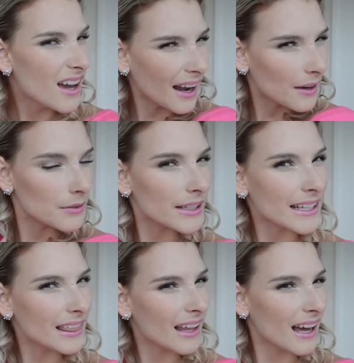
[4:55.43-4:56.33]
I don't
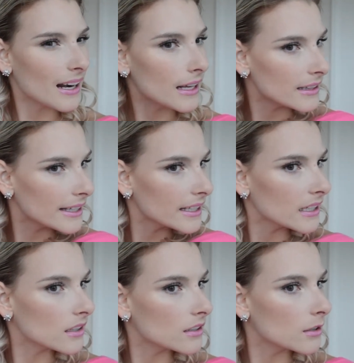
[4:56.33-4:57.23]
like that. I like
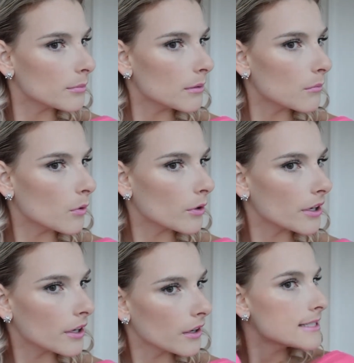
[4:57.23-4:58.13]
it a little bit more